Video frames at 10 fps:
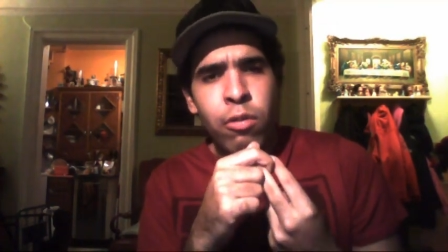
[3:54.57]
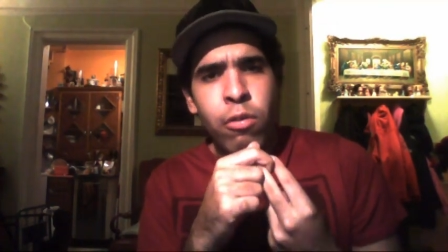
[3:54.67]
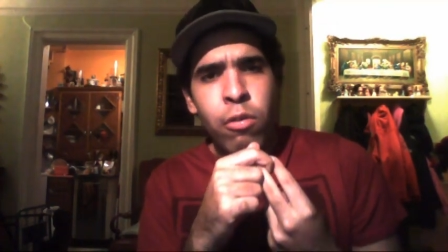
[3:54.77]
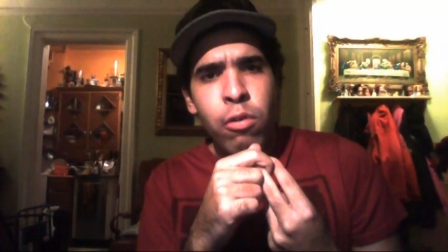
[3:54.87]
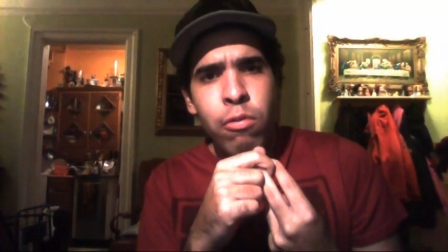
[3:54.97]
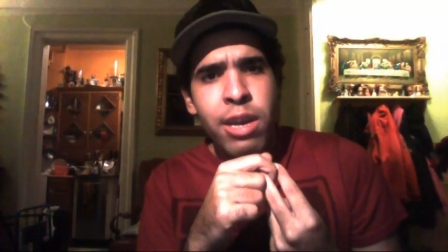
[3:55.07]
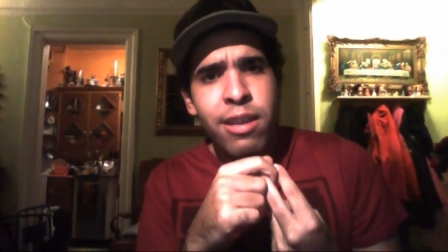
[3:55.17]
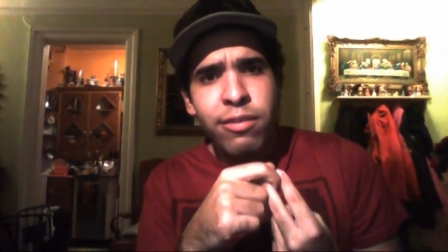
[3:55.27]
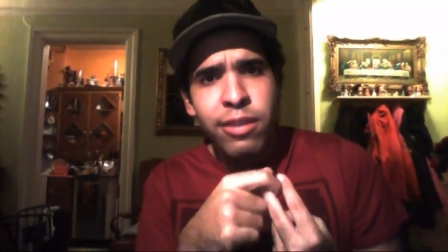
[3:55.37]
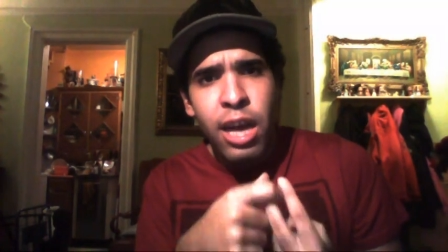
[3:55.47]
who
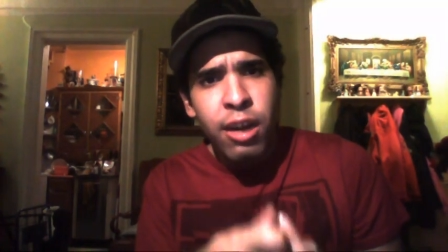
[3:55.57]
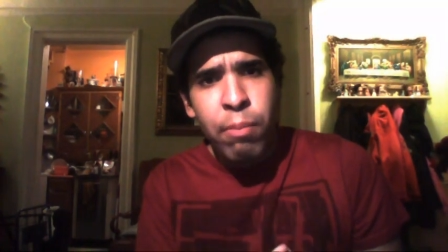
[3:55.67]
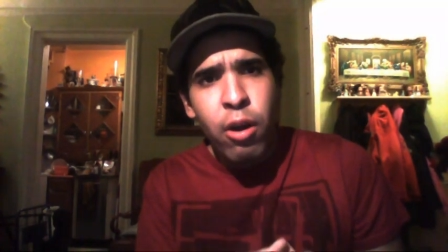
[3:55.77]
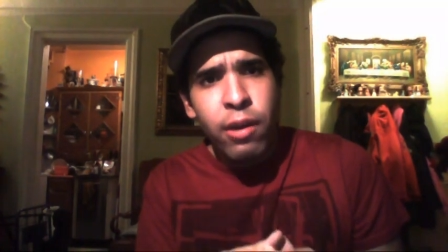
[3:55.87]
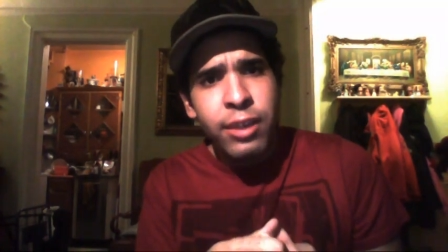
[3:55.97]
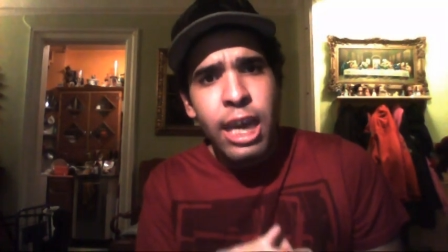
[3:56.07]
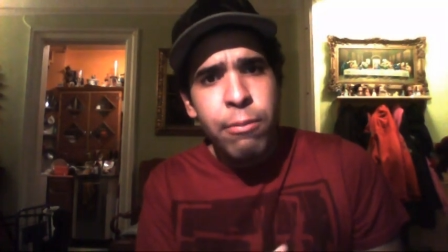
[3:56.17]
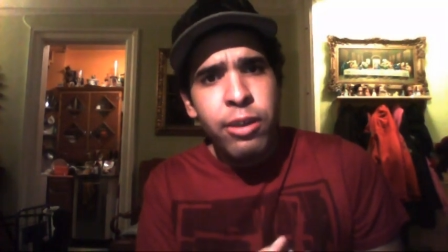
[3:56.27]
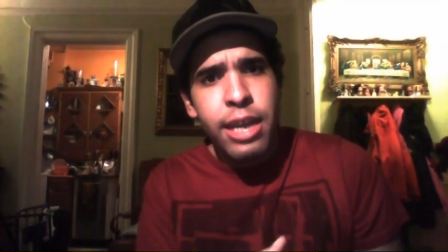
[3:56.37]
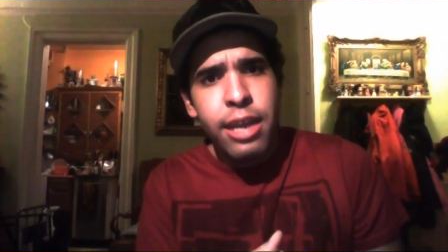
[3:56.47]
is not a part of
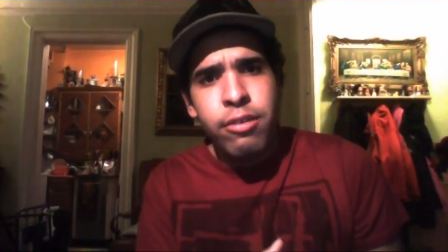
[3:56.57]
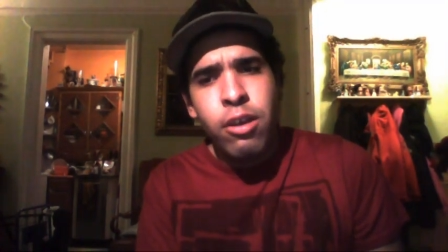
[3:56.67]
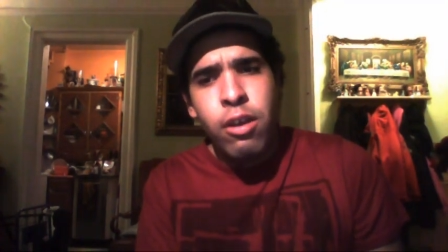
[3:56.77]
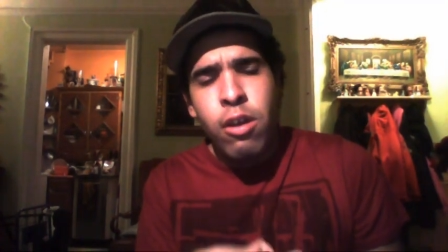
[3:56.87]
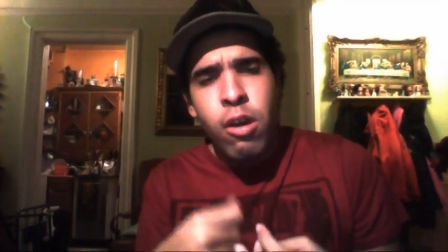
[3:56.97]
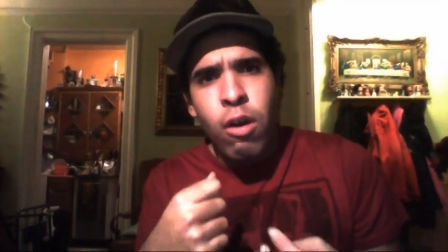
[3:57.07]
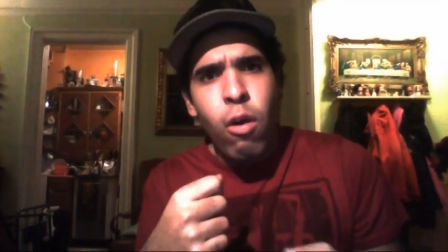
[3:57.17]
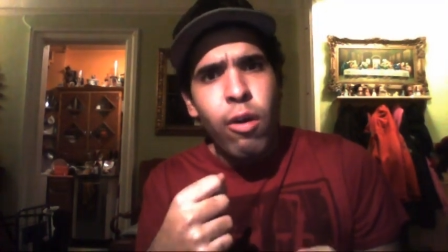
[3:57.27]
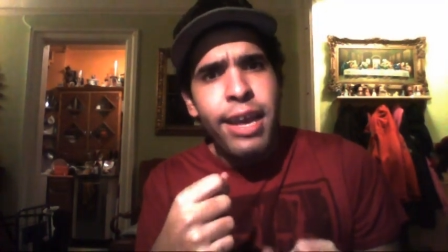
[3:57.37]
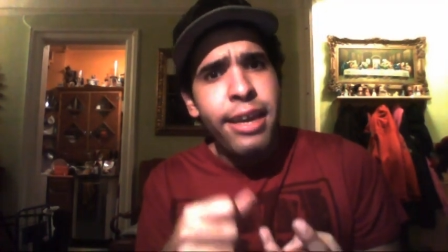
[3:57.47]
Gamergate.
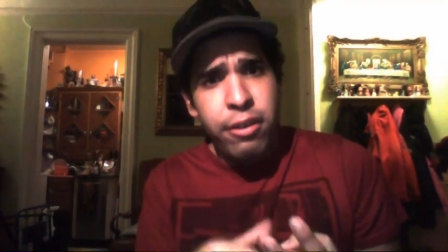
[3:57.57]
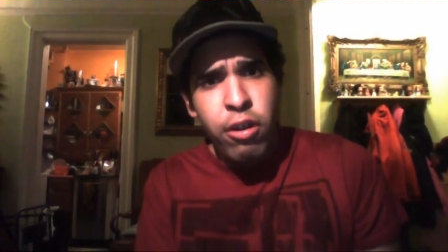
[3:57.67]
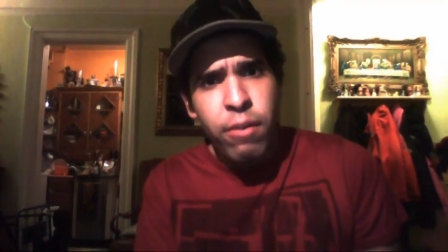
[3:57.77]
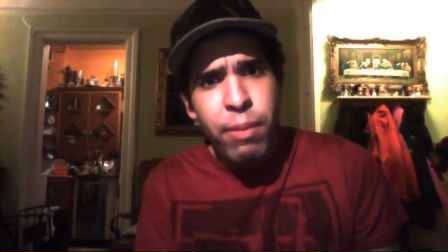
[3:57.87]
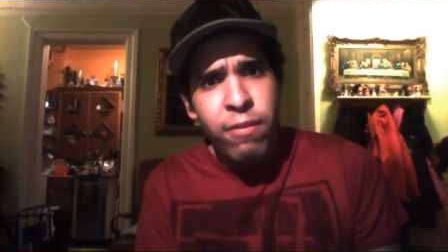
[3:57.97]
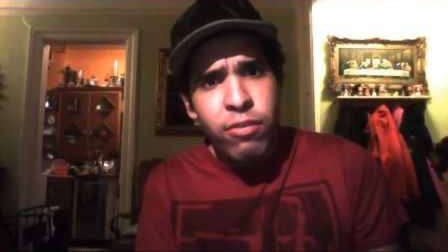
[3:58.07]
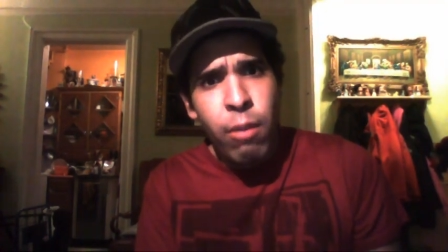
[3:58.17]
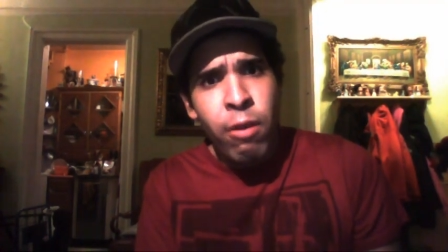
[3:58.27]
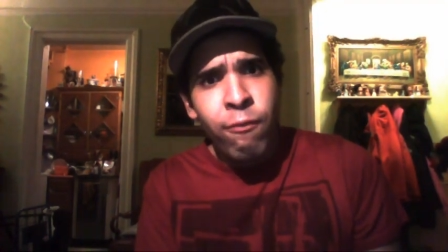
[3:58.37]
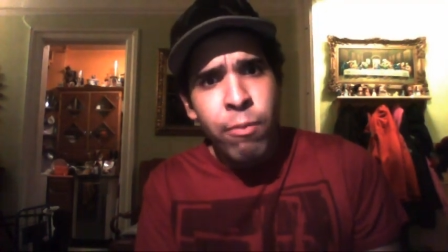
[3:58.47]
Or it could be
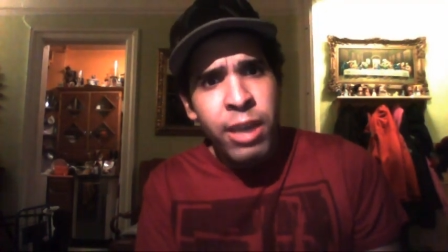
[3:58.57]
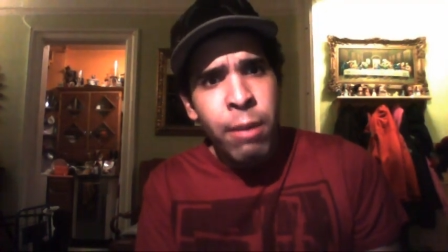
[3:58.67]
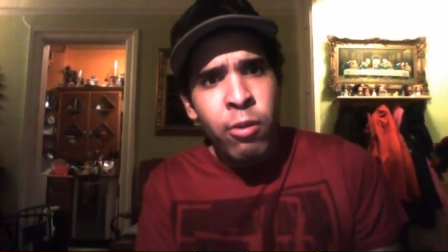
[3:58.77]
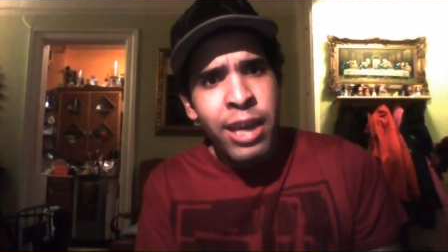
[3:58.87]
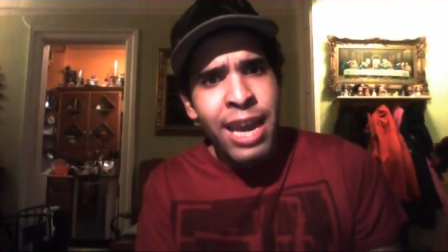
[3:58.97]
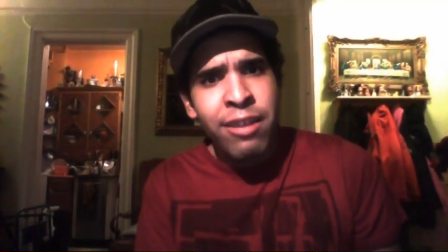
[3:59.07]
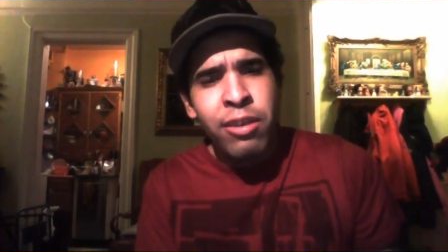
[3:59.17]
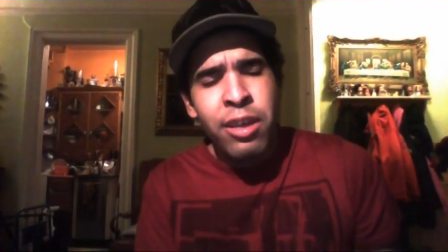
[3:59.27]
someone from Gamergate